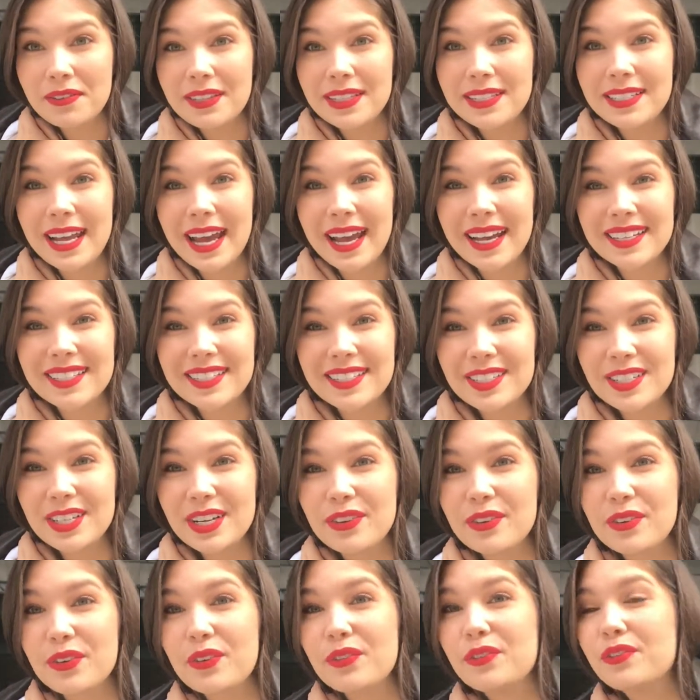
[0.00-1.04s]
Taxi
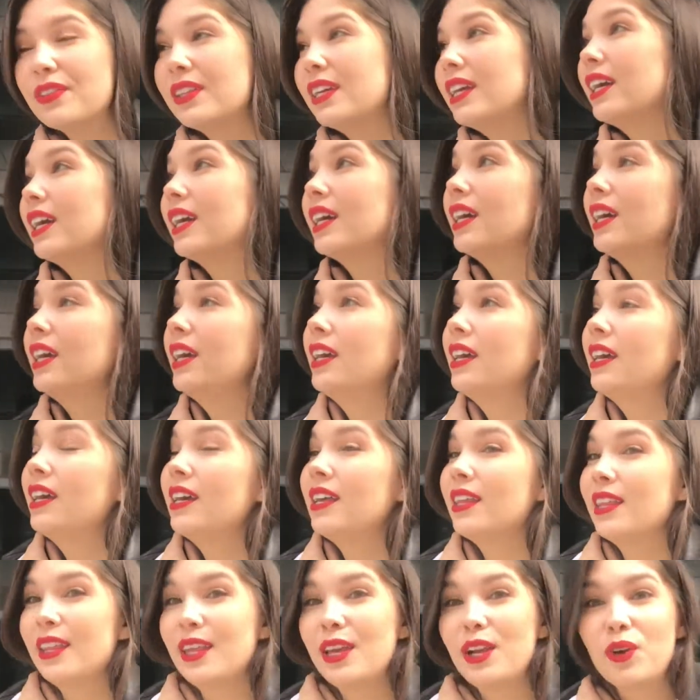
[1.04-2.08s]
driver. Hopefully
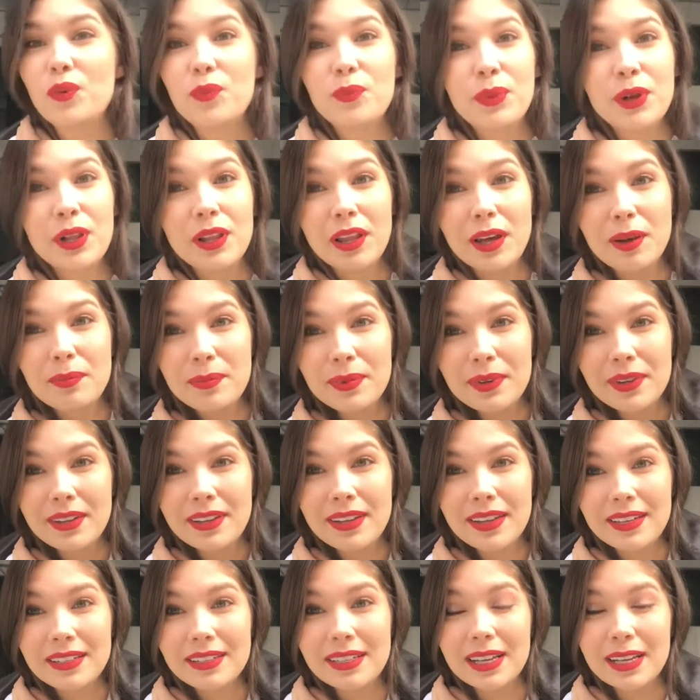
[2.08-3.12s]
they don't pull up
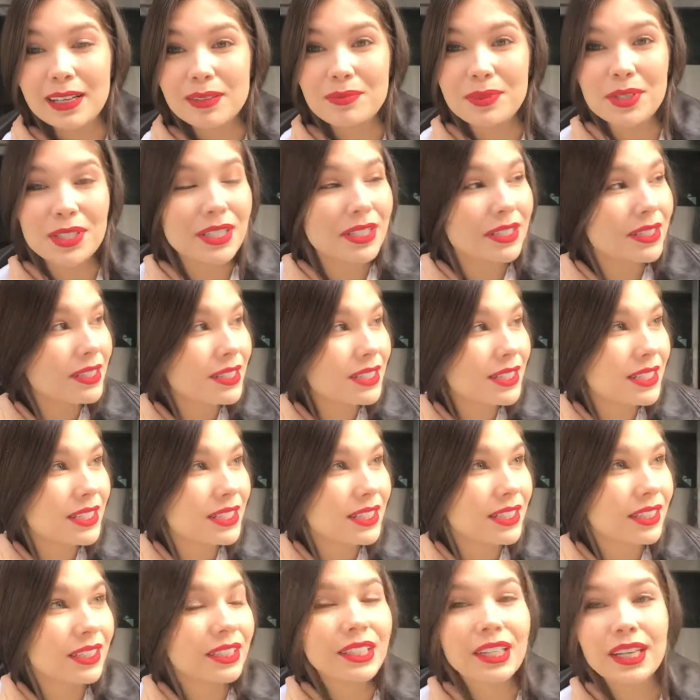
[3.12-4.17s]
and I'm just
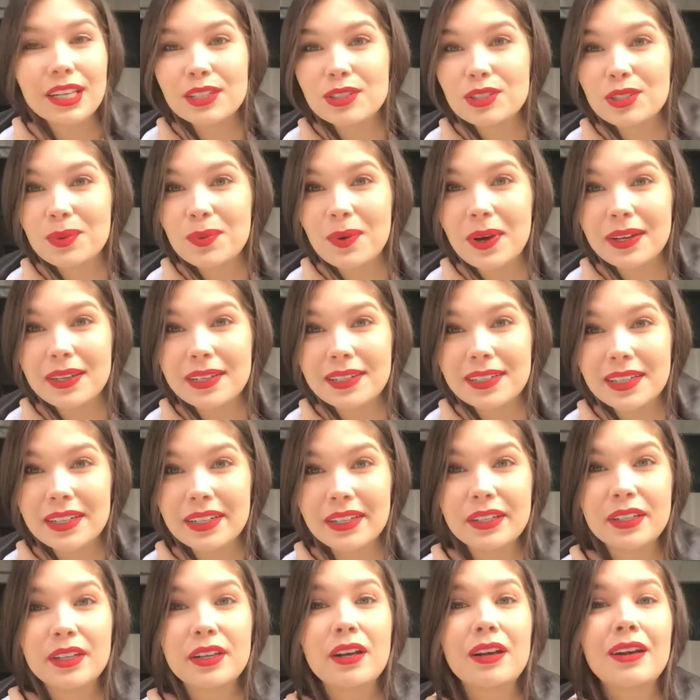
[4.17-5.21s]
kind of squatted
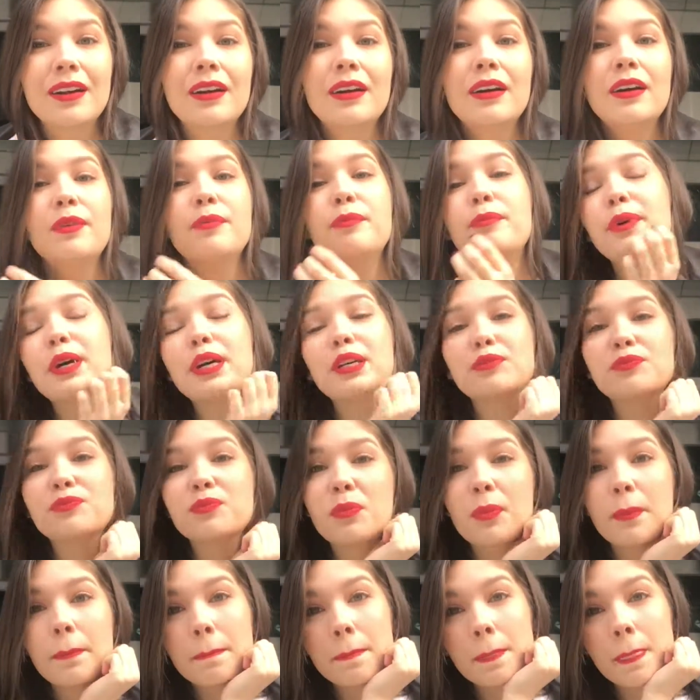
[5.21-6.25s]
here, but
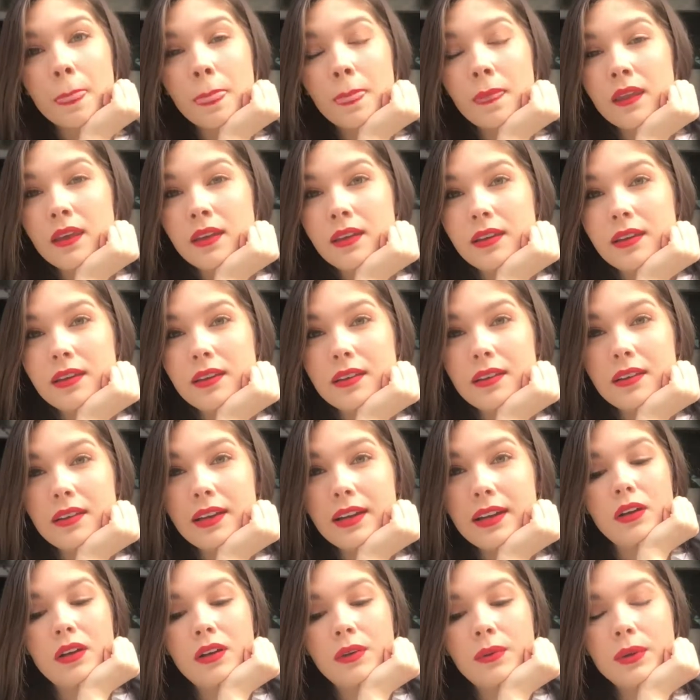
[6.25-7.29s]

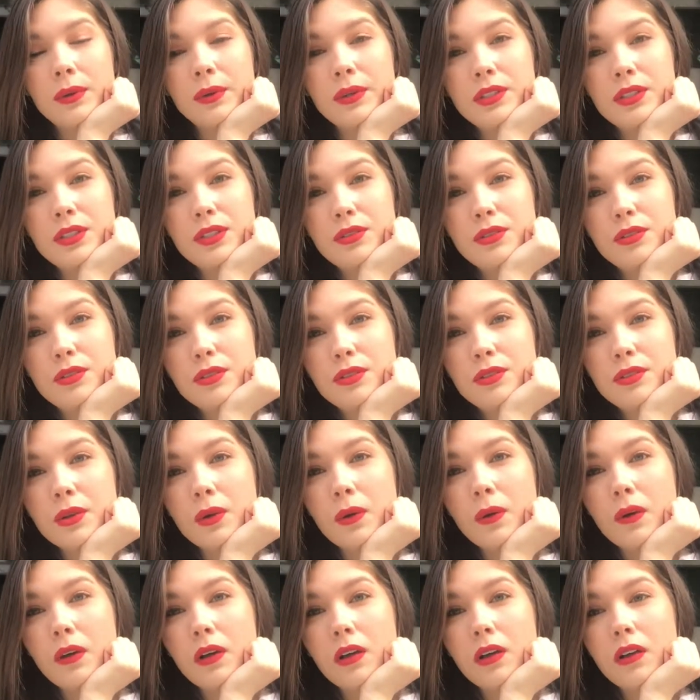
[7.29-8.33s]
yeah, we're going to
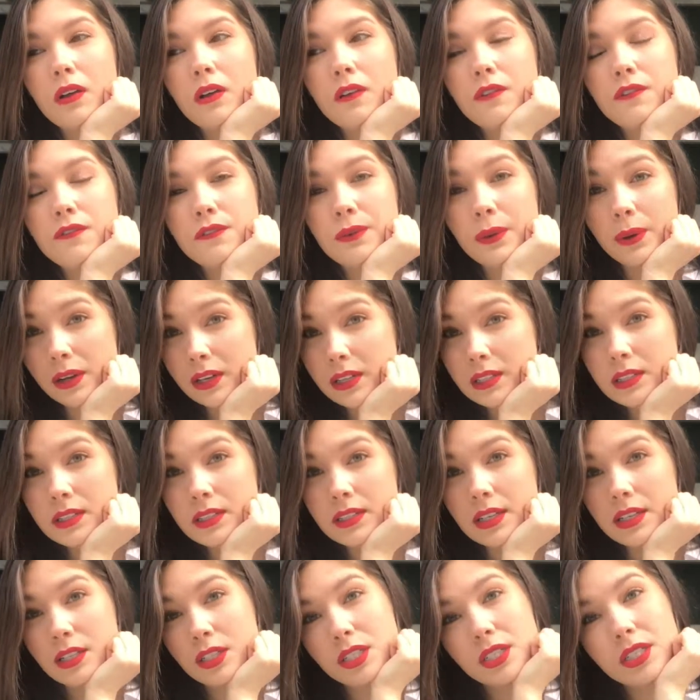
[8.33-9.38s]
Seoul Forest
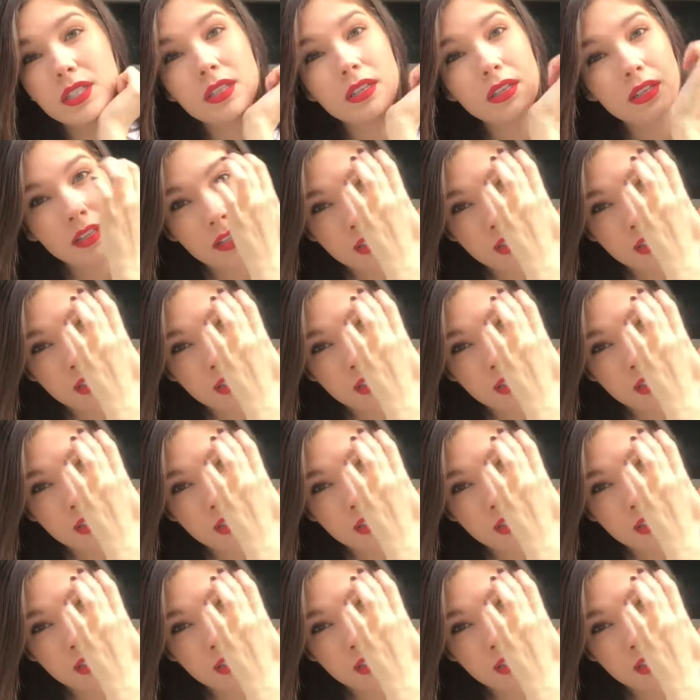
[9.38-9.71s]
Station.